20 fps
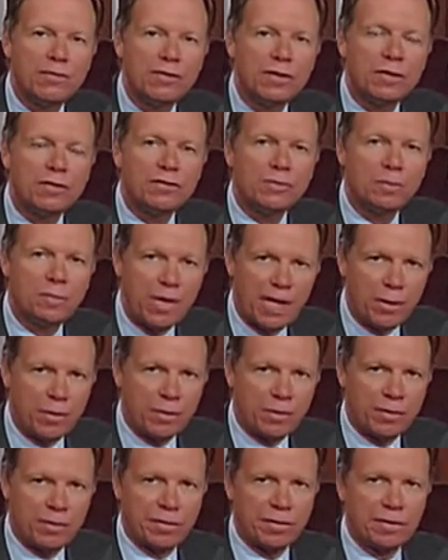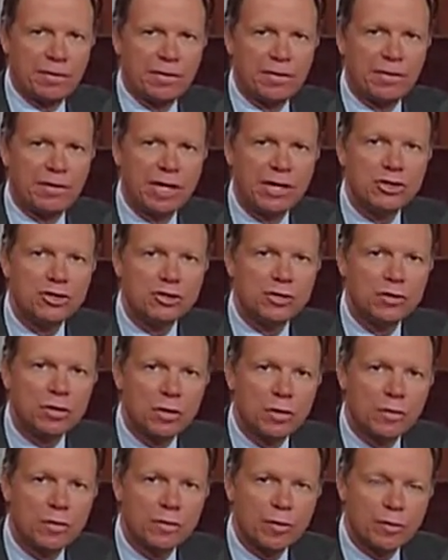in its mouth the nation that
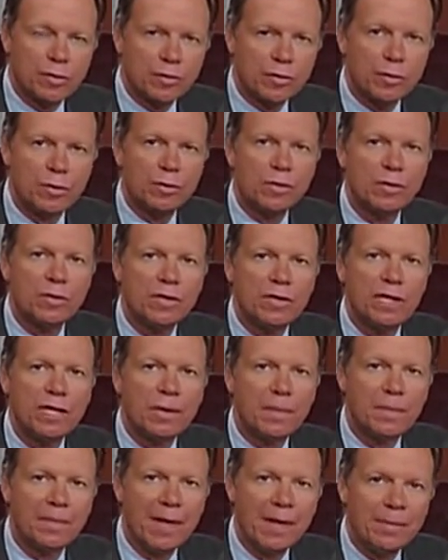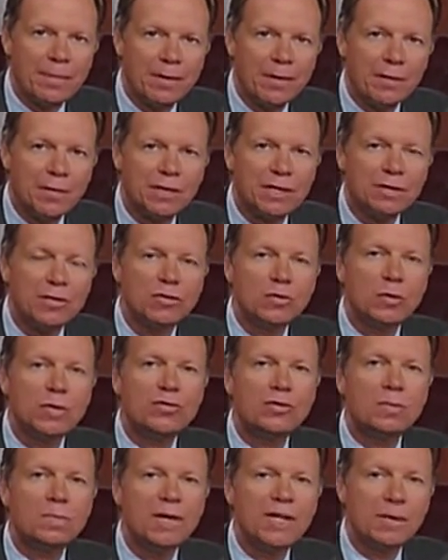overthrew the Babylonians
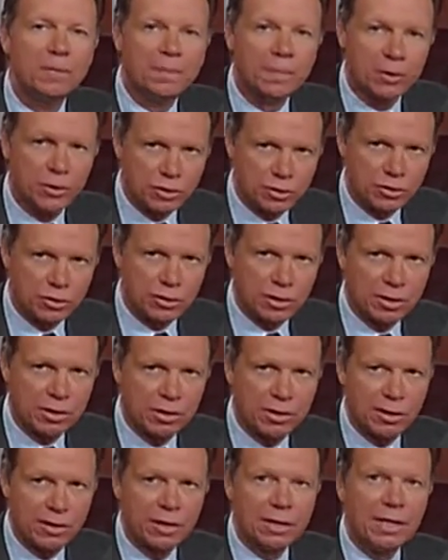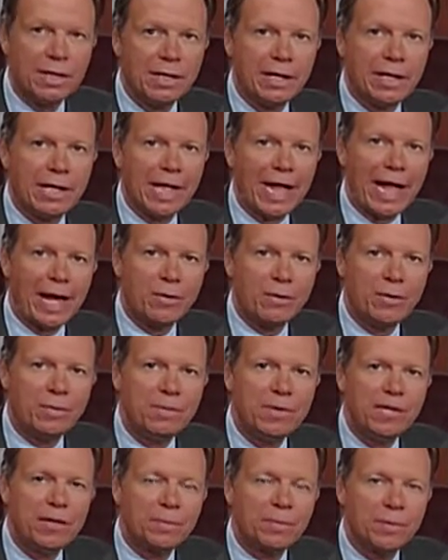was Medo Persia. And when
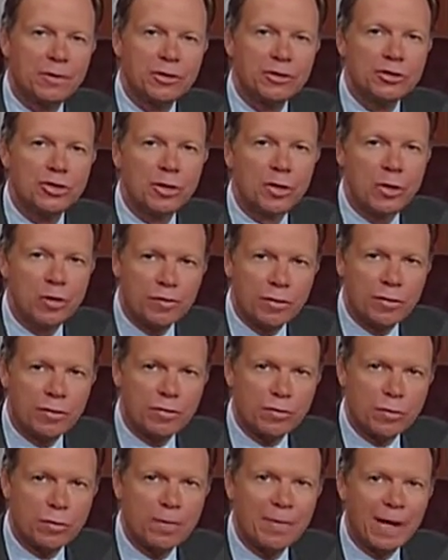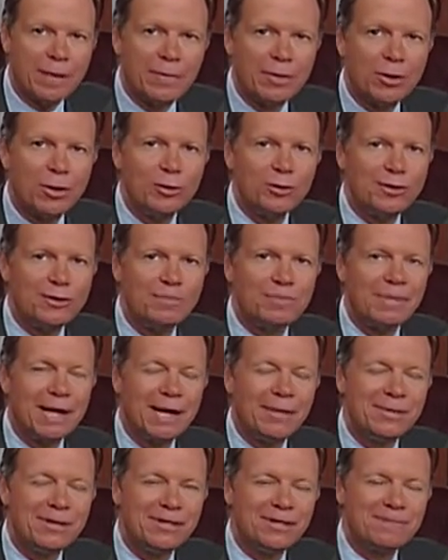Medo Persia overthrew Babylon,
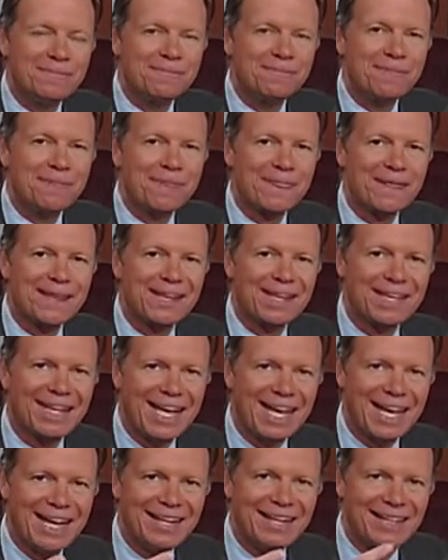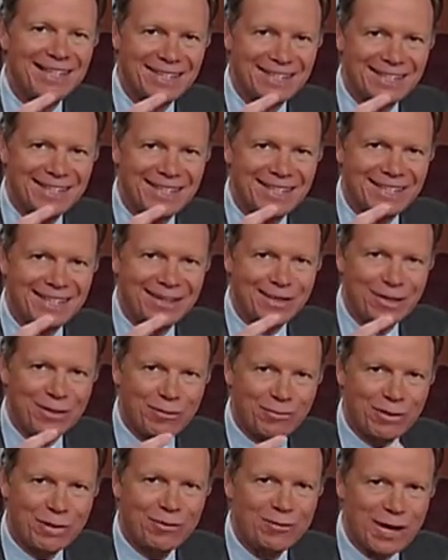Babylon, it had
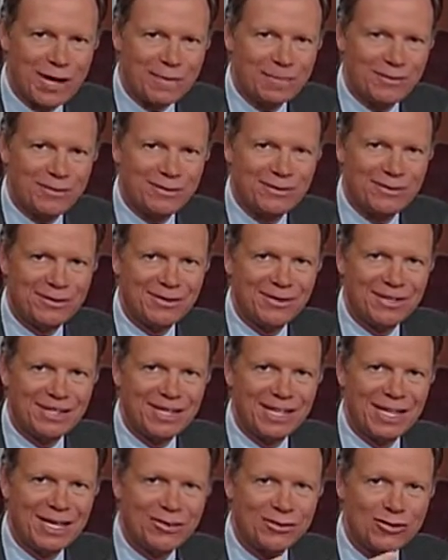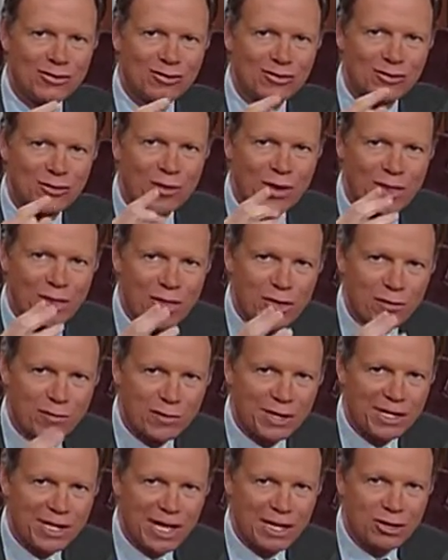three ribs. It destroyed
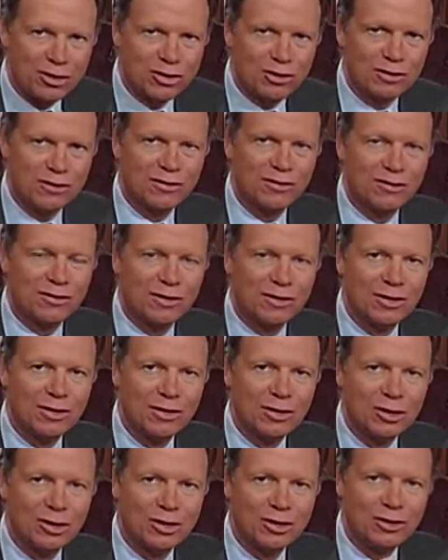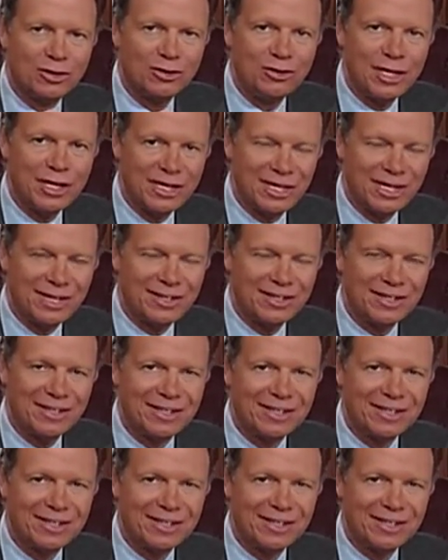three nations Lydia,